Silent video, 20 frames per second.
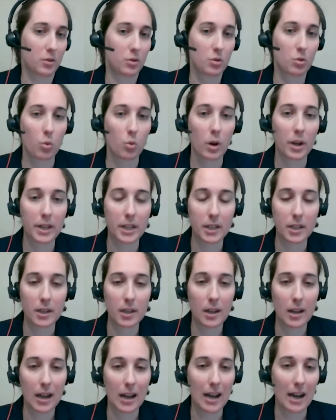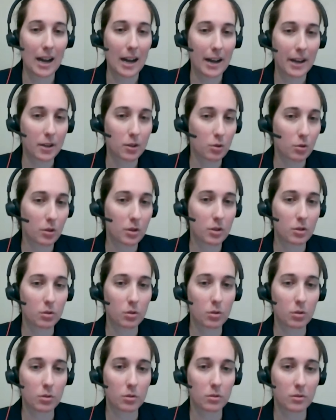20 high
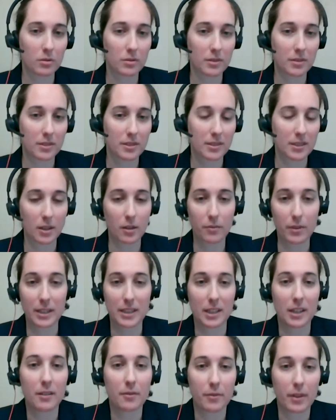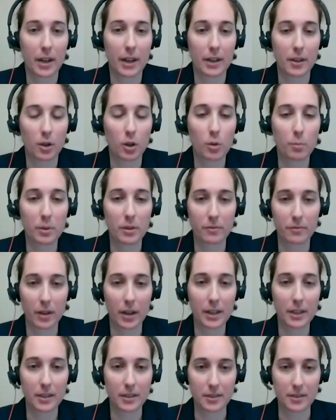critical self-identified open
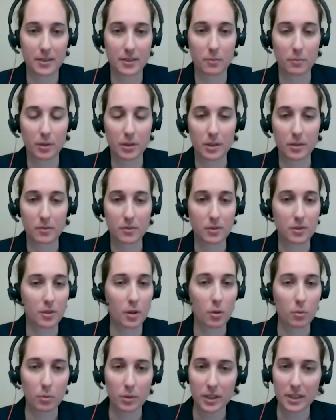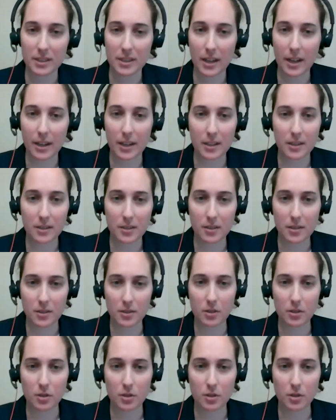findings that we don't really tie into these